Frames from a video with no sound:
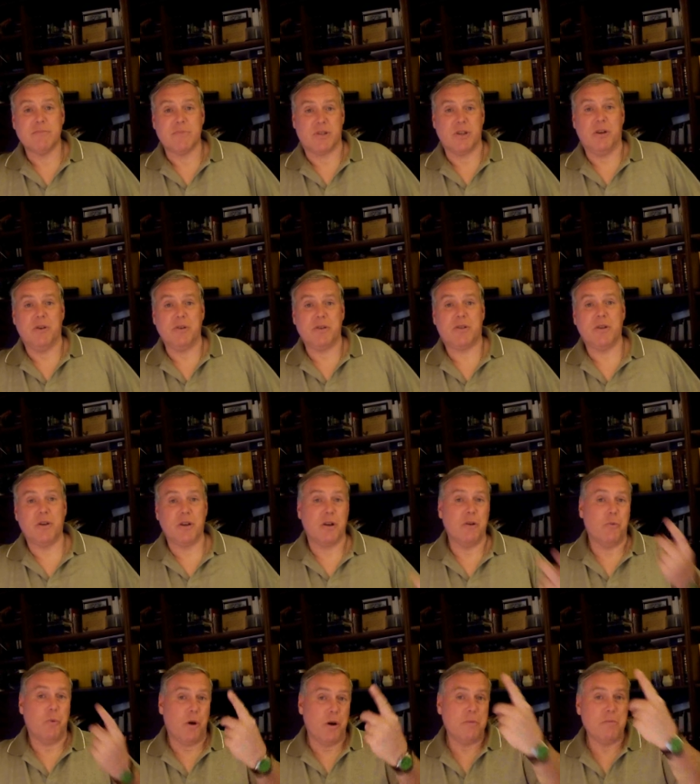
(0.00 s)
So it took a
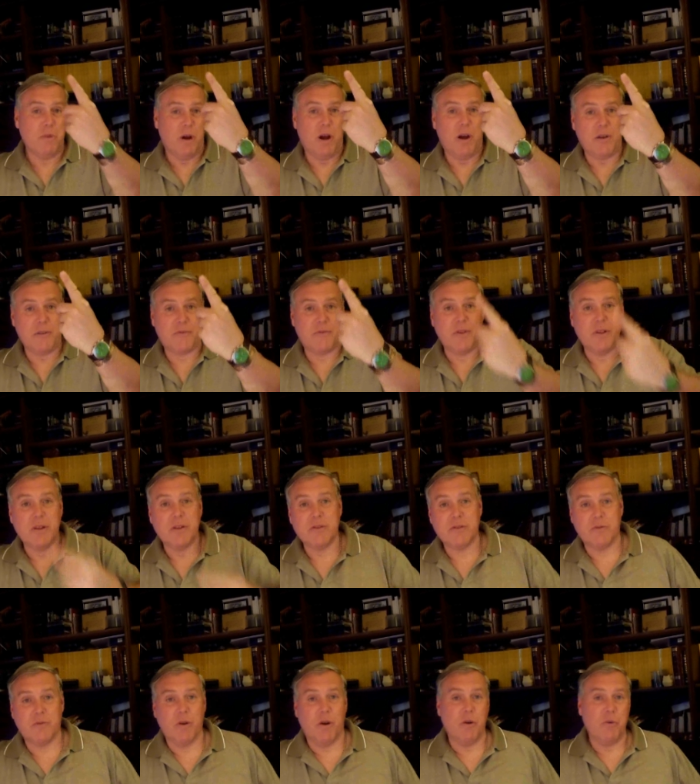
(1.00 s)
one month
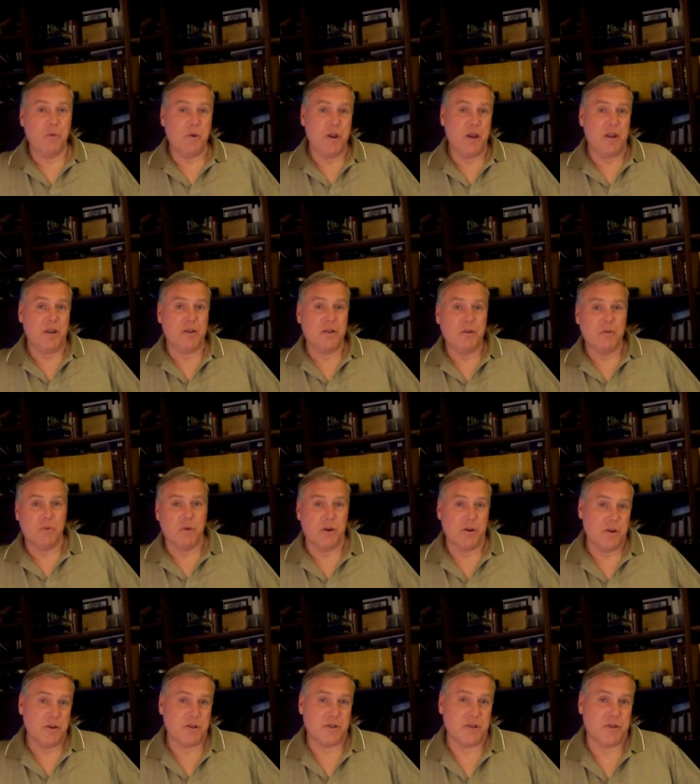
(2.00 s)
to grow wheat,
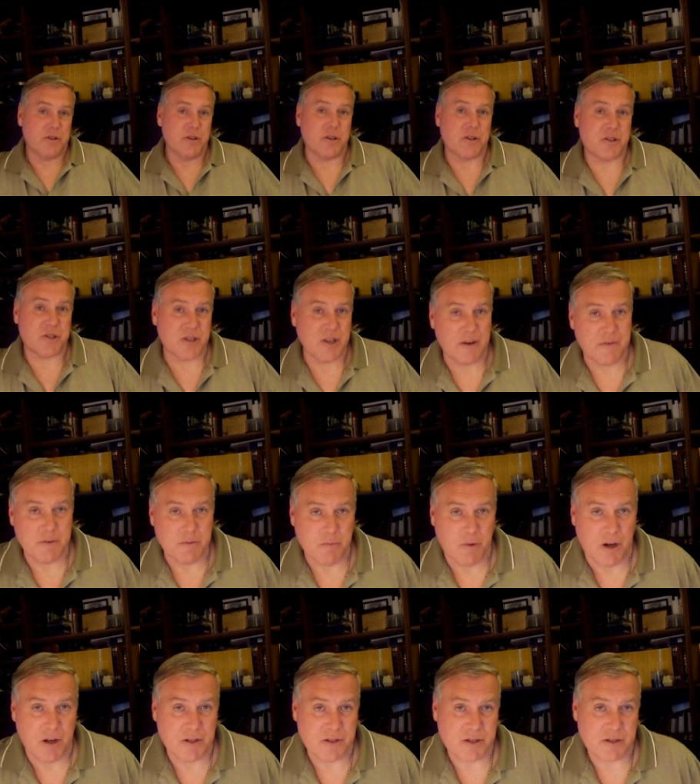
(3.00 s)
where it usually took seven
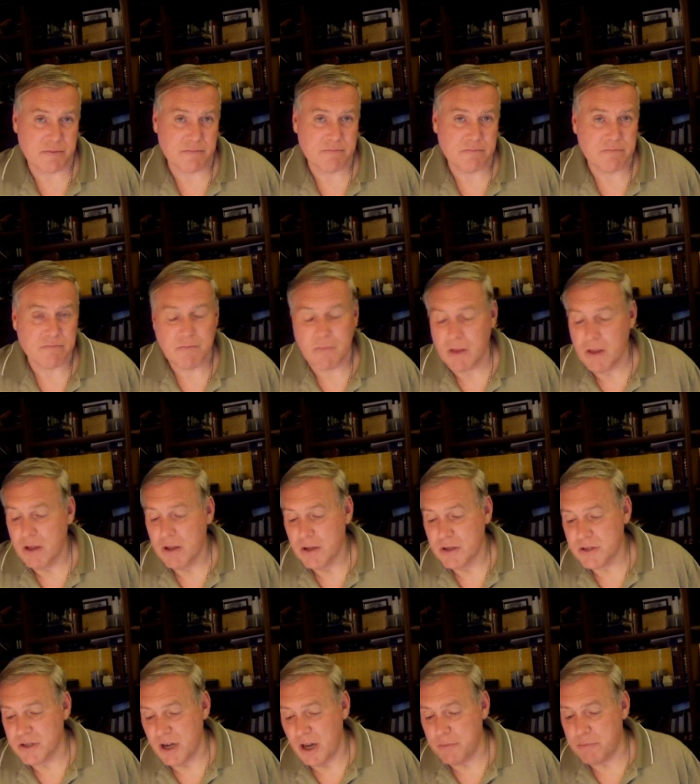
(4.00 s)
months.
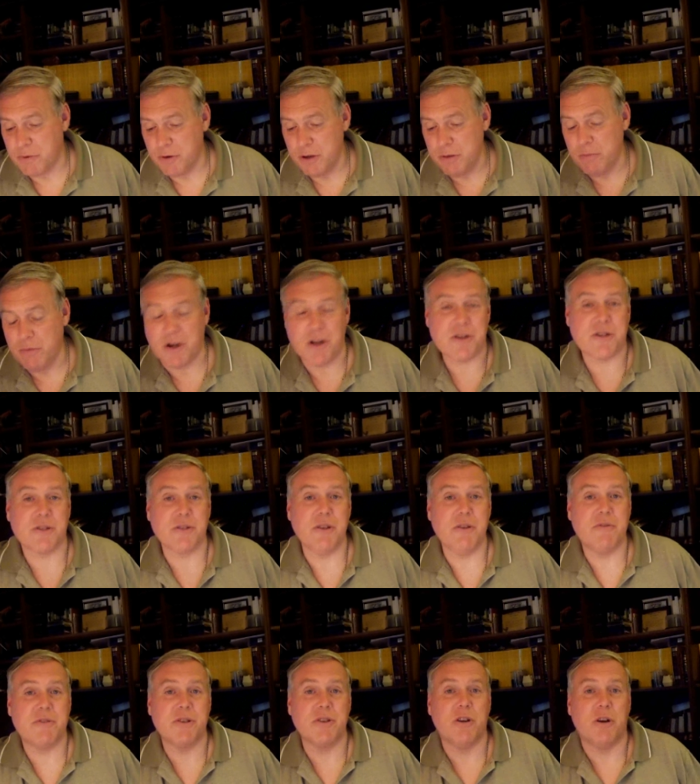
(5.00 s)
So that pretty much
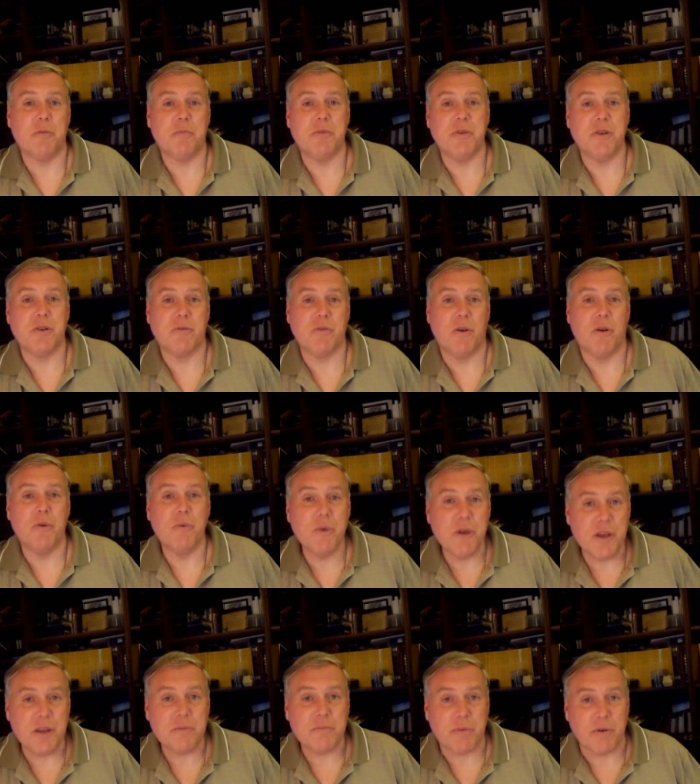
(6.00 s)
leaves it open to grow
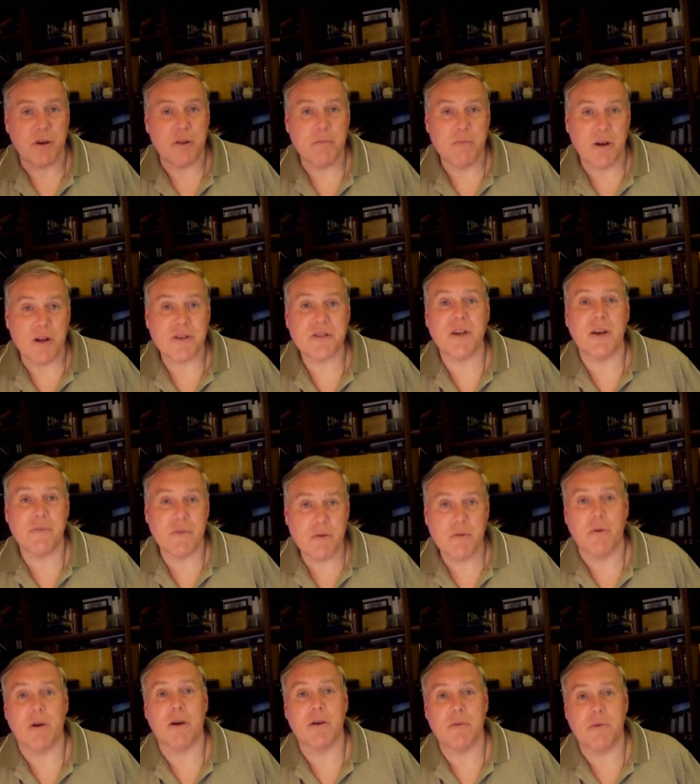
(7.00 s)
wheat pretty much
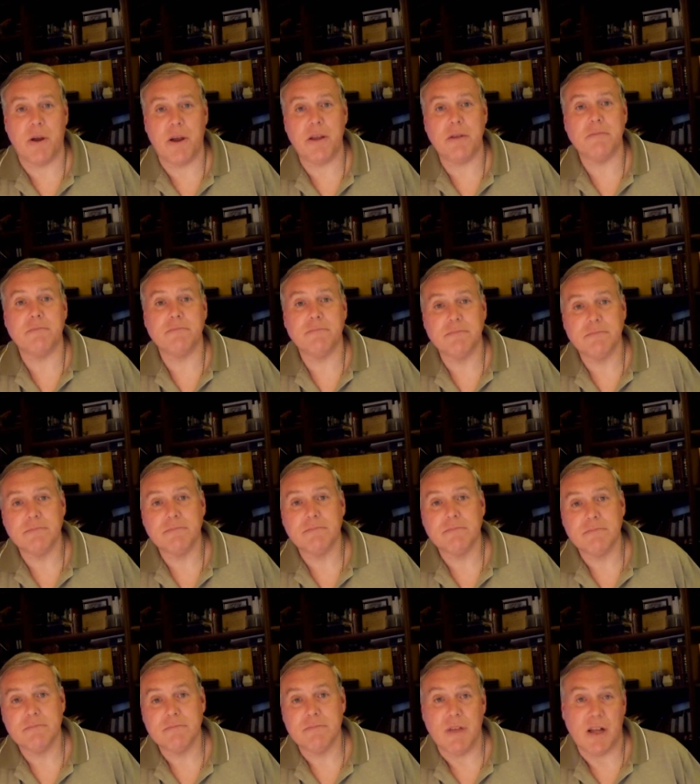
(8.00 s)
everywhere, right?
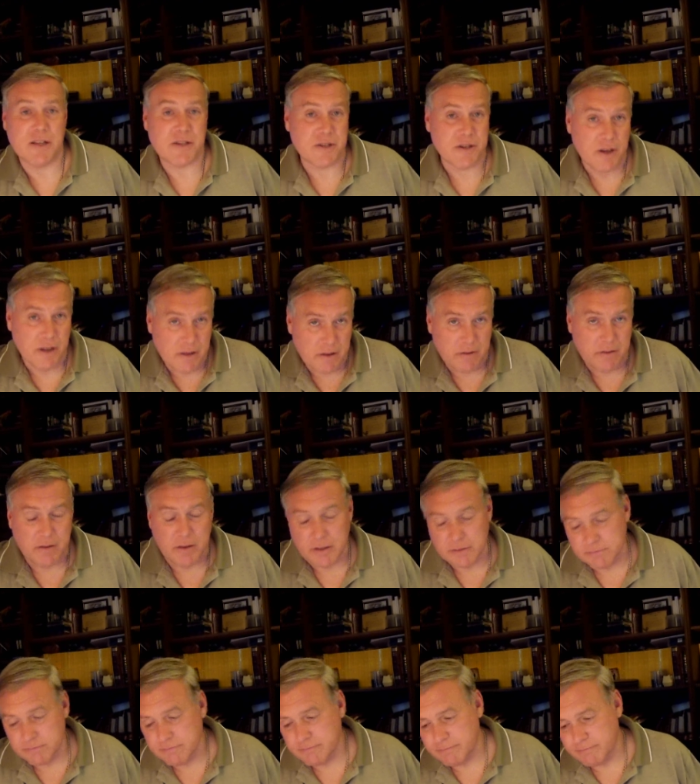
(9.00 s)
That's another thing.